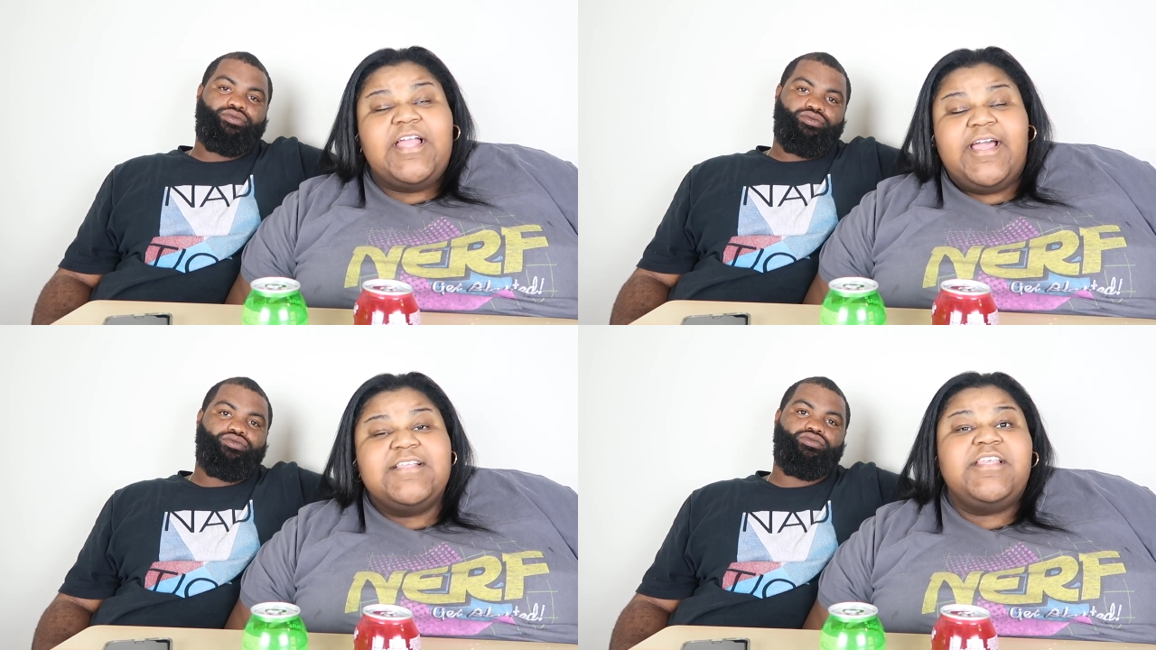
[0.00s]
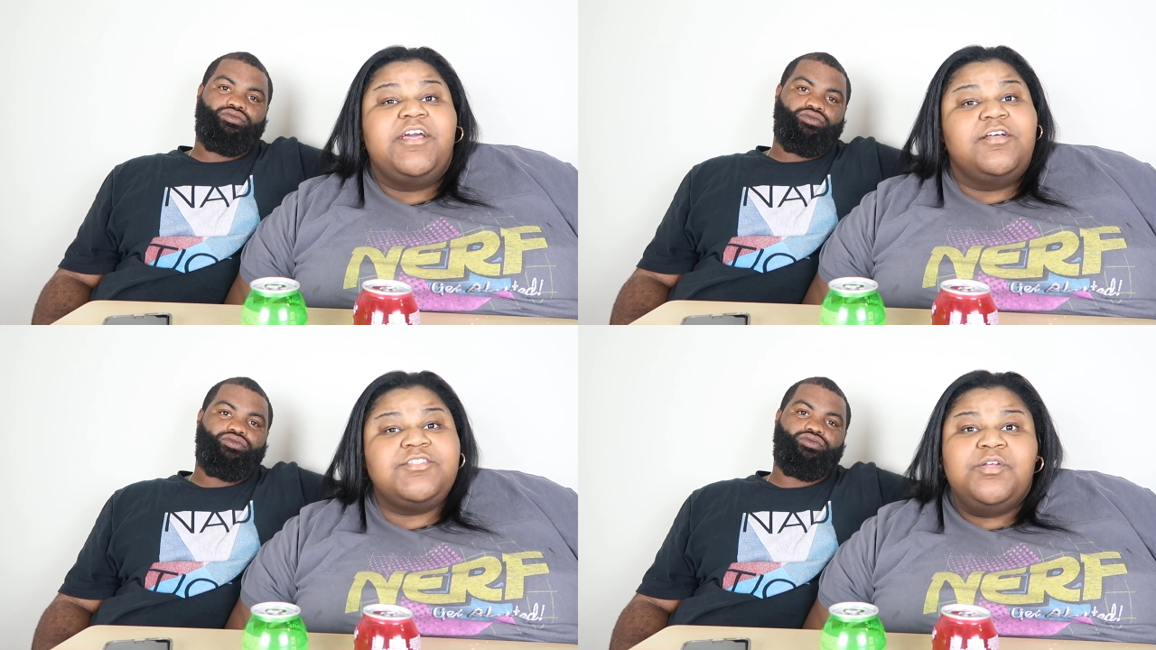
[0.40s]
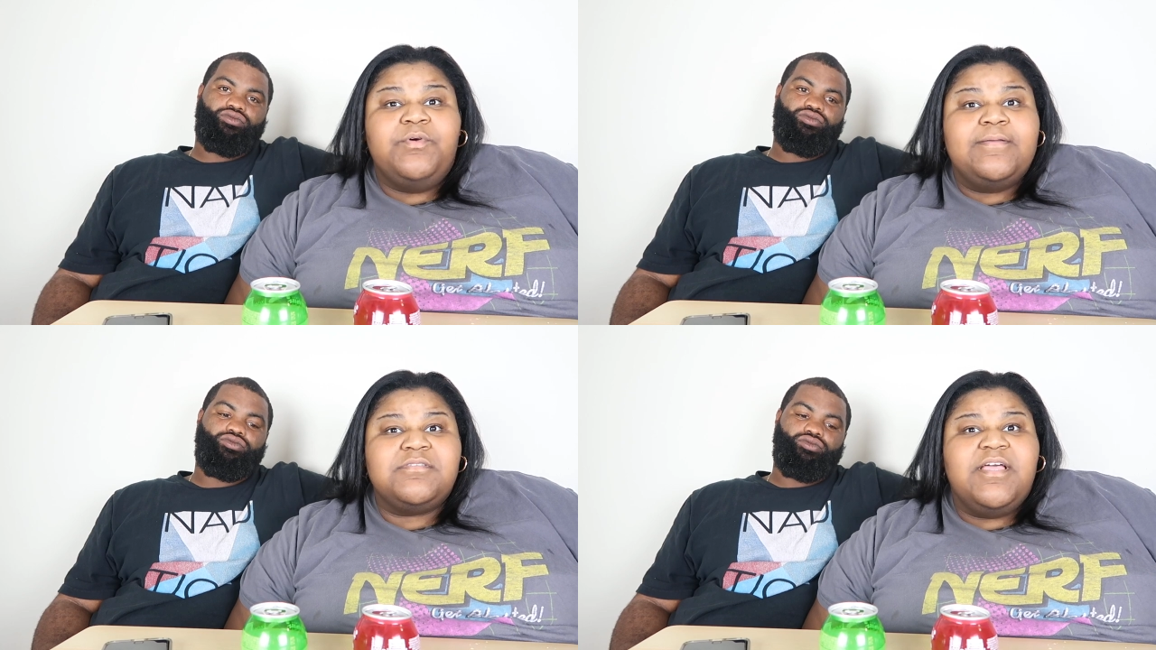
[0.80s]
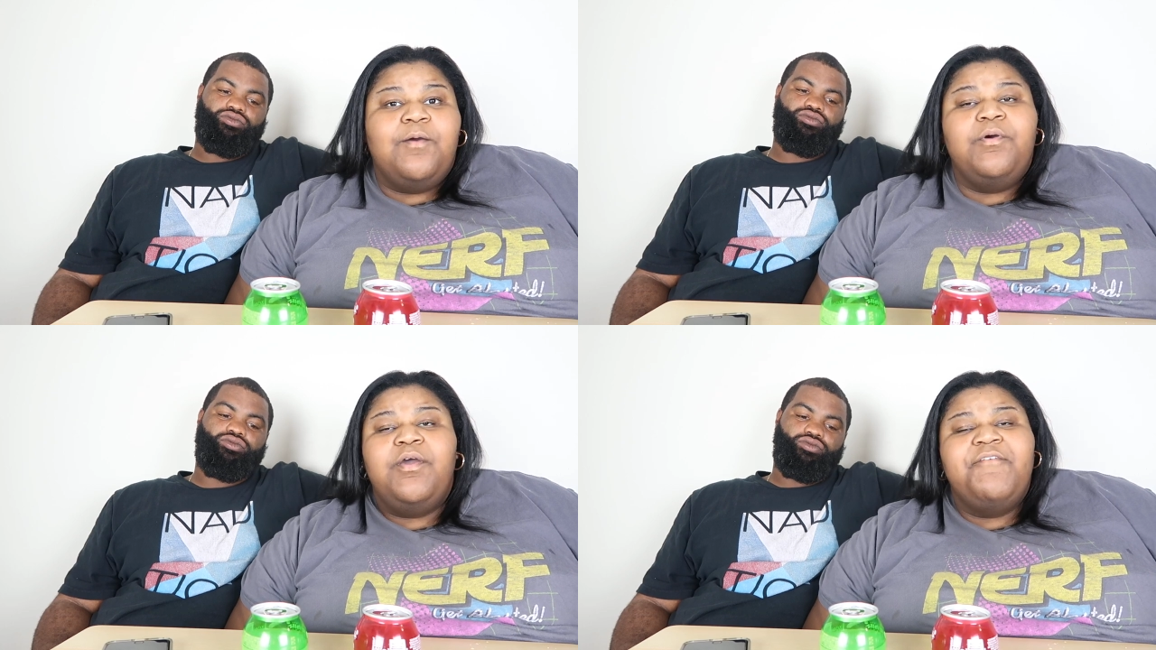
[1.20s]
Speaker 1: Like I said, go to the
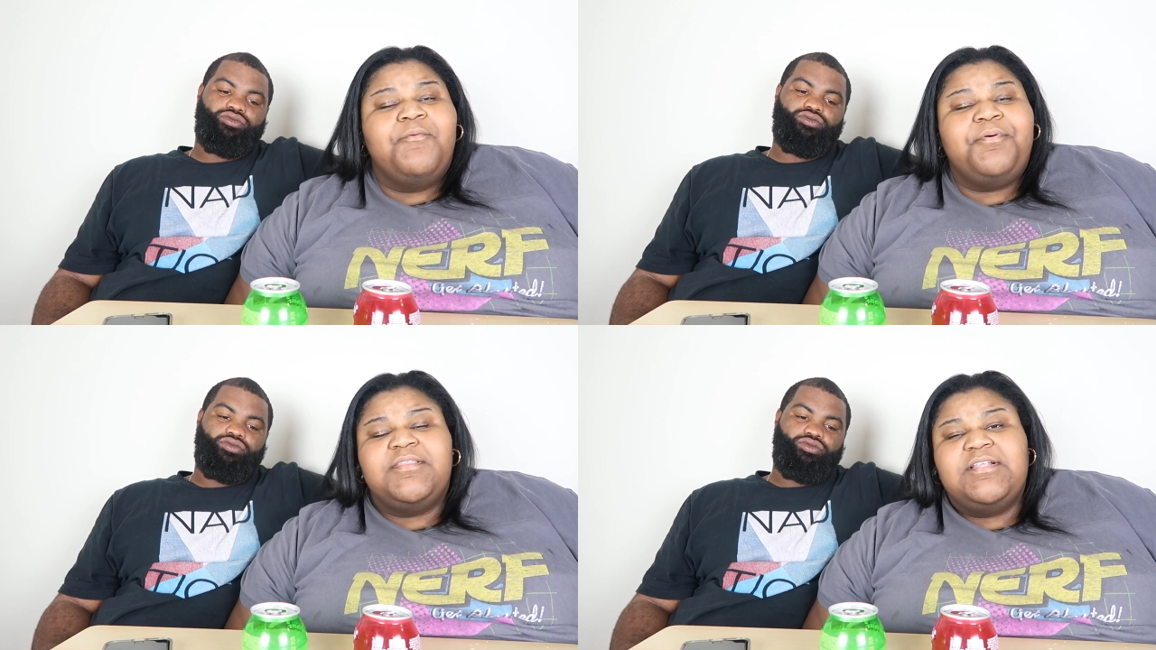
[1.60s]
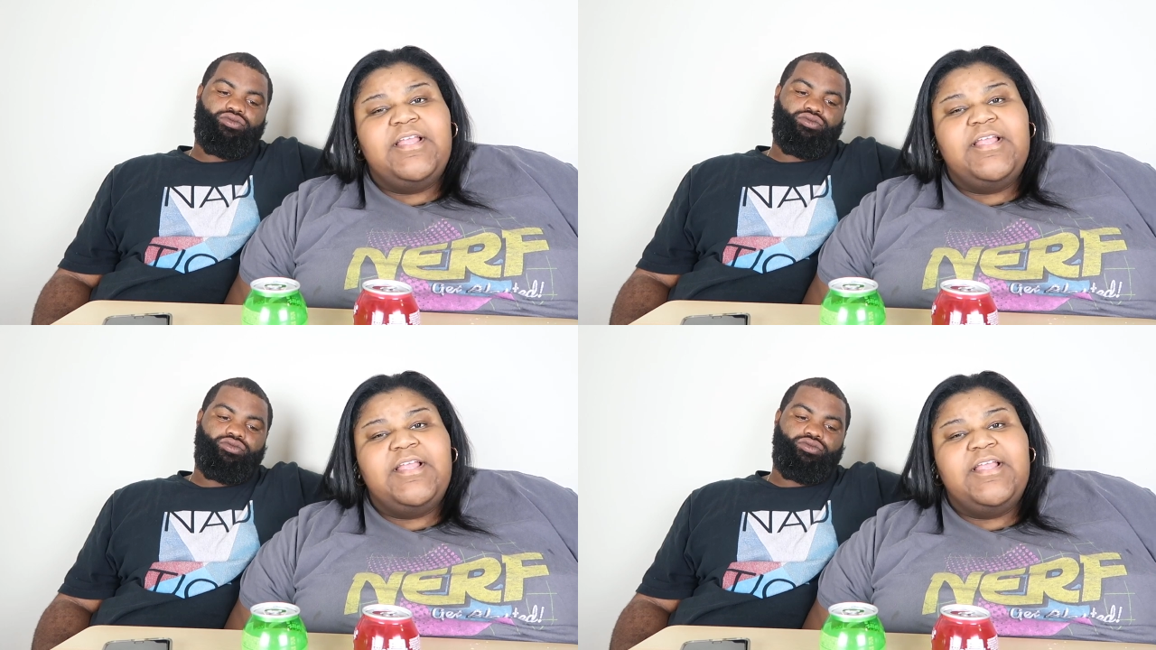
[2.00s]
website. We'll even put the